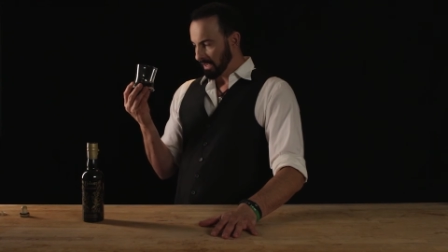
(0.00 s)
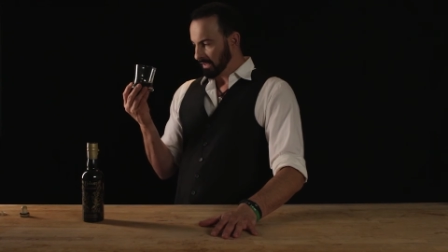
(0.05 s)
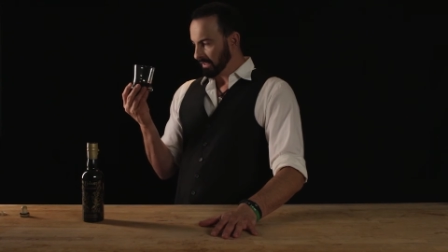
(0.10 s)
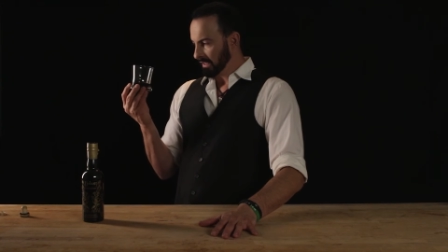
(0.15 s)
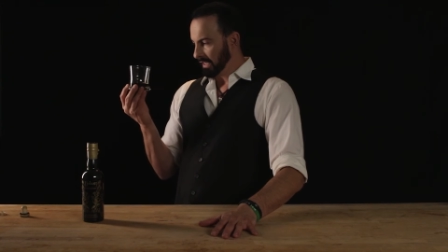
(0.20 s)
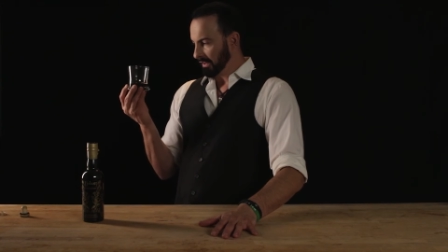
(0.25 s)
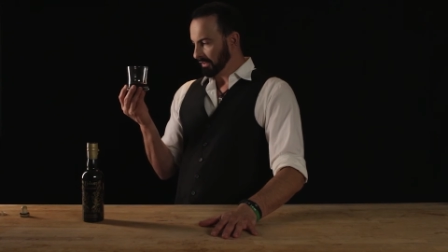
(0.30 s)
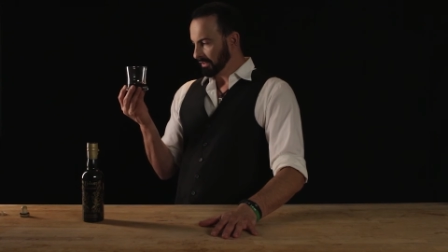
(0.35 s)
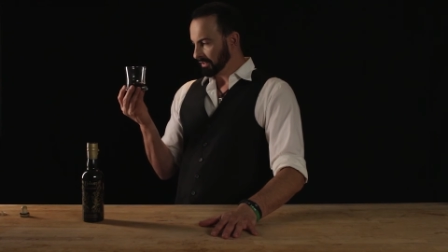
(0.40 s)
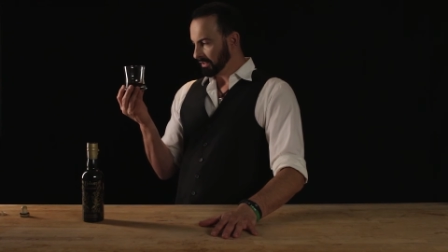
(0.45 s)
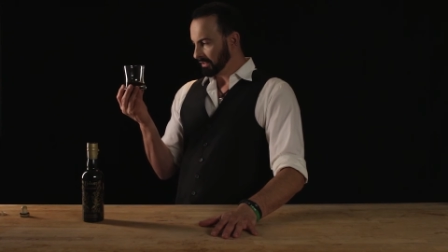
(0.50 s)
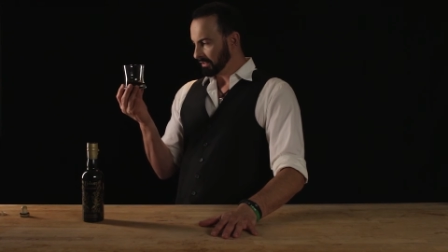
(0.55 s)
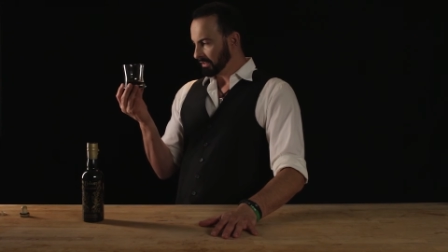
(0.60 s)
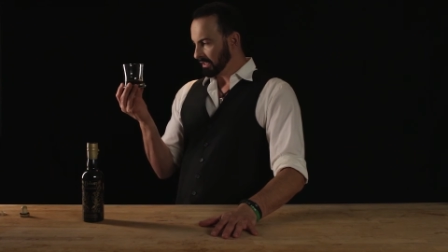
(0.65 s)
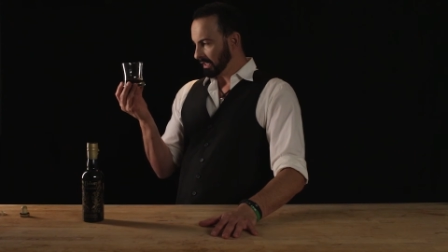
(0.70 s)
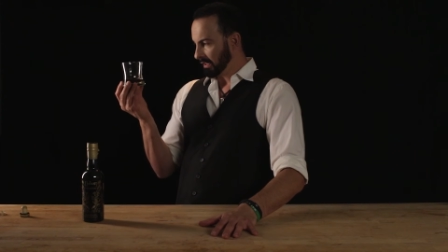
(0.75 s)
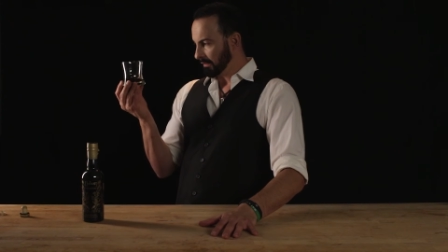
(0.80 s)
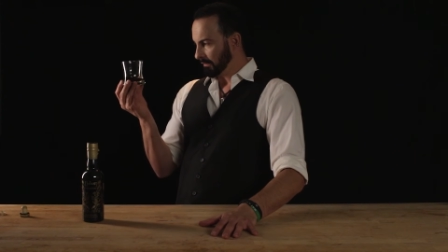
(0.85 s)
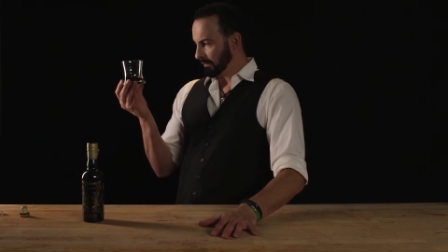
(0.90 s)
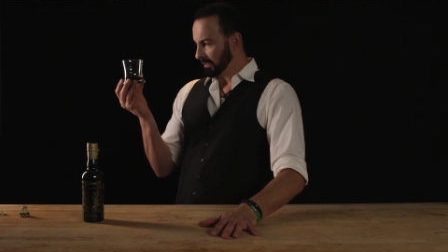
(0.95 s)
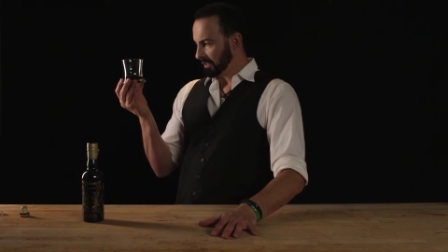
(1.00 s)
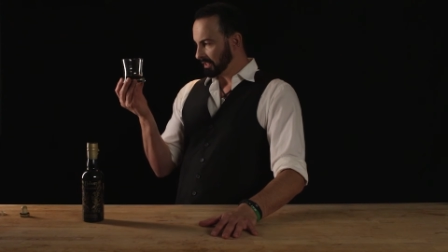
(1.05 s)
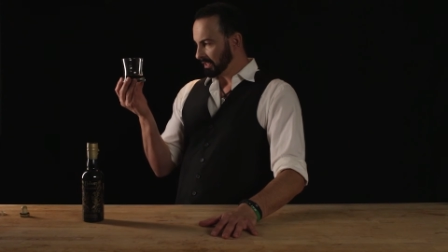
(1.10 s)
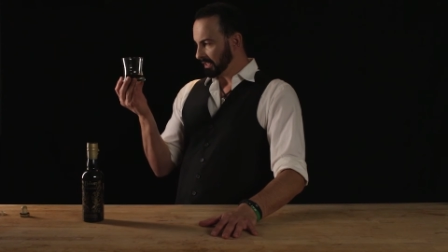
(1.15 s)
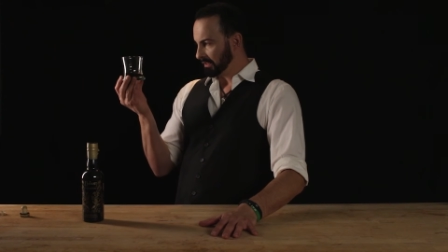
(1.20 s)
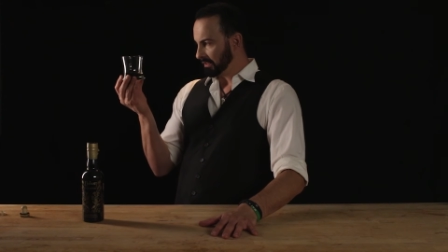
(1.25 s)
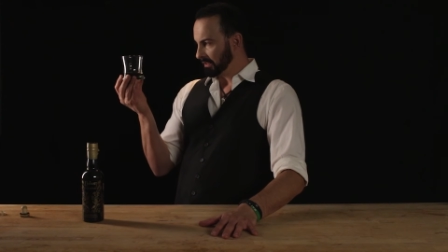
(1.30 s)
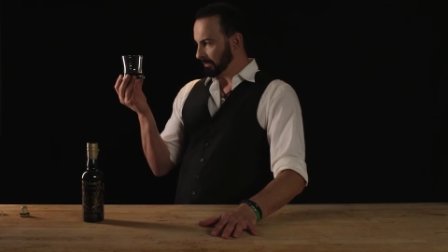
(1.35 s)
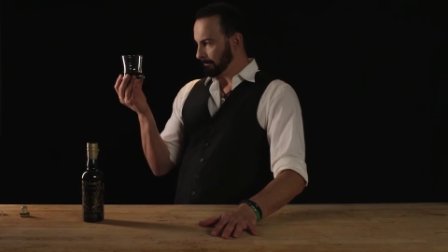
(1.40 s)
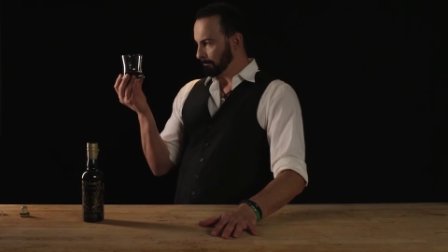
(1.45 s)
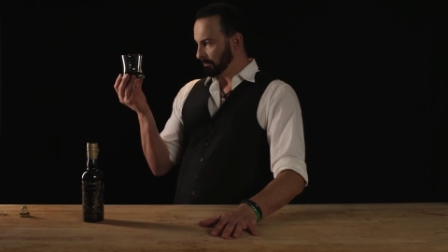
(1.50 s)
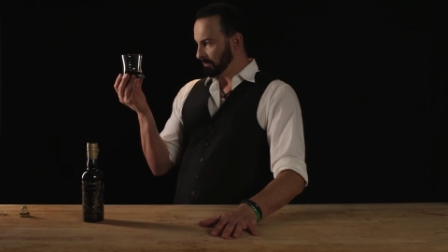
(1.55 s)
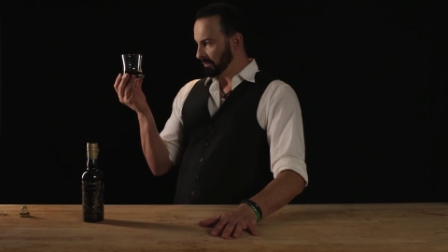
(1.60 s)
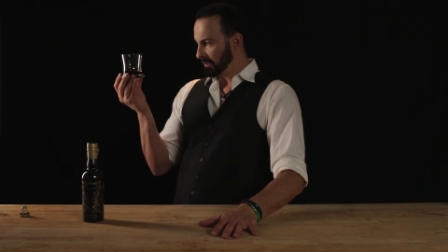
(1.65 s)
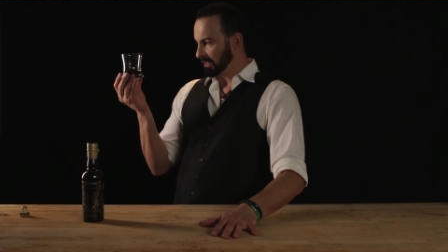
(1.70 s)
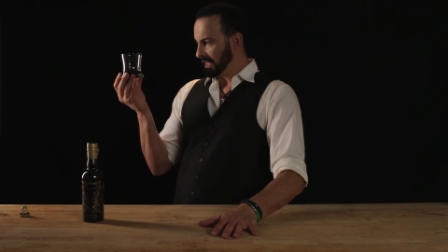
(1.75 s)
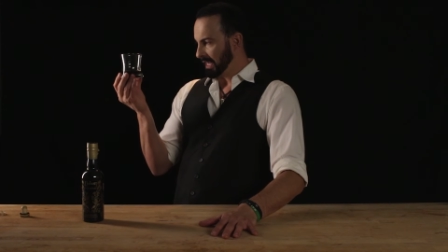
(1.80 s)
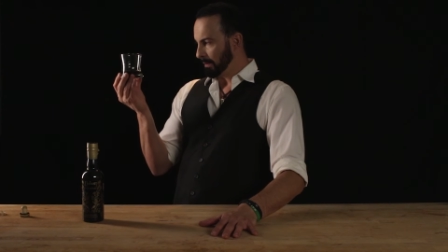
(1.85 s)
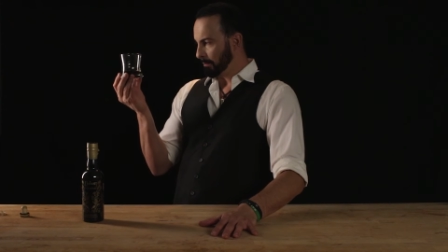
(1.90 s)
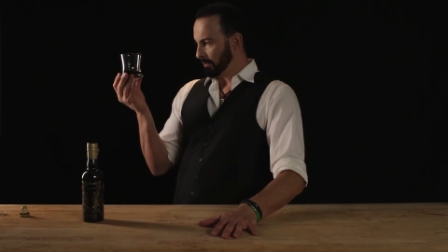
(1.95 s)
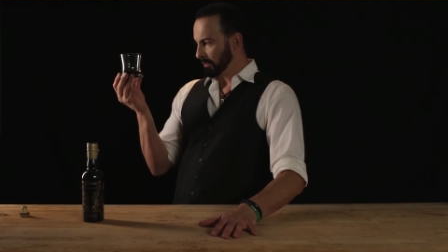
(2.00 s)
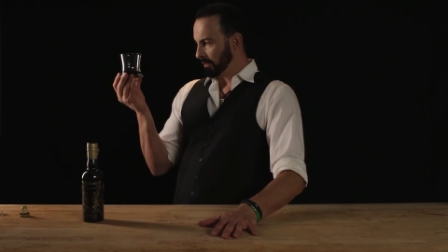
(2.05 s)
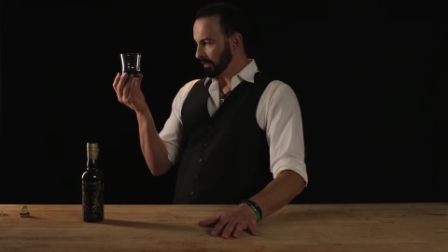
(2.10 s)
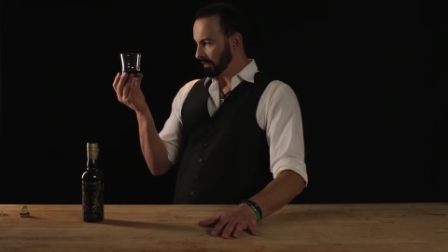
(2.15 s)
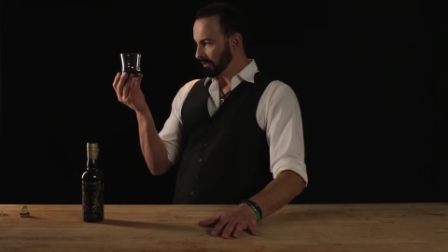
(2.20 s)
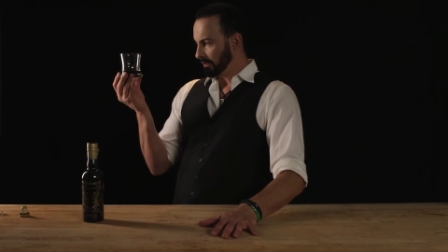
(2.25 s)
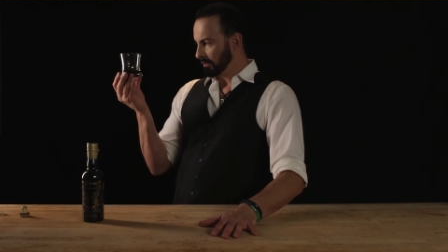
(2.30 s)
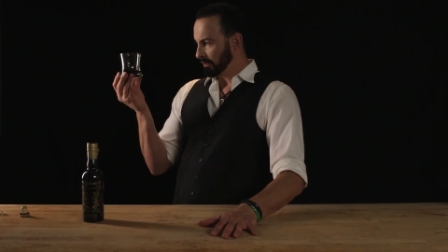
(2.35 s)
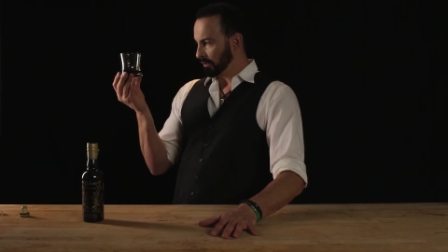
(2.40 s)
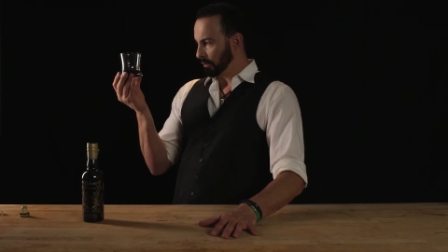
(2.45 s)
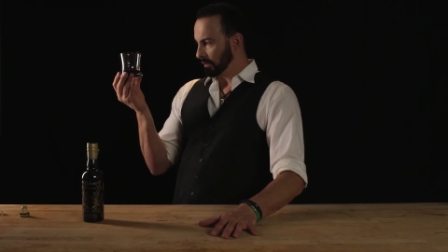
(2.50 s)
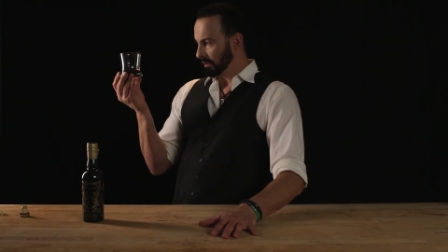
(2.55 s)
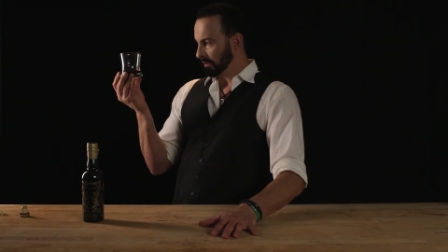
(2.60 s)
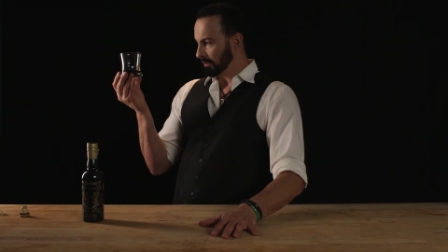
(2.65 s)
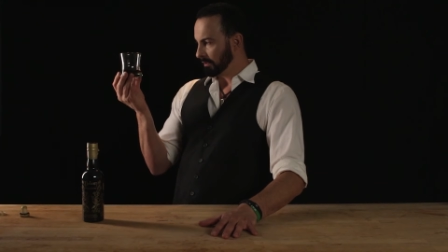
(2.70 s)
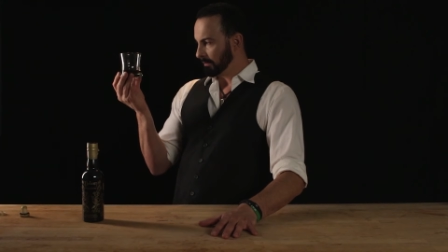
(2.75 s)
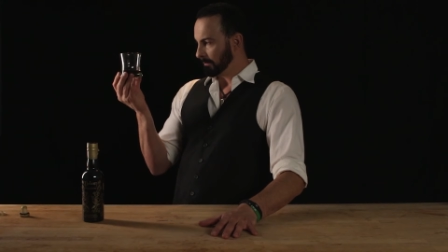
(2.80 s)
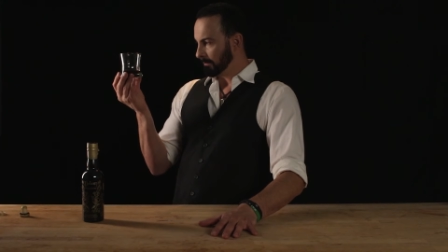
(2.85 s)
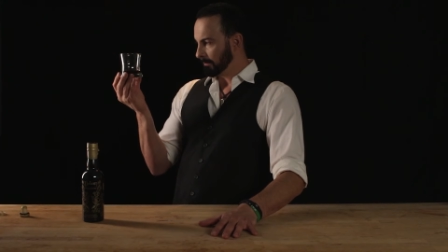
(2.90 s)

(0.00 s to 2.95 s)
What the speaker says: Yeah, this has depth to it.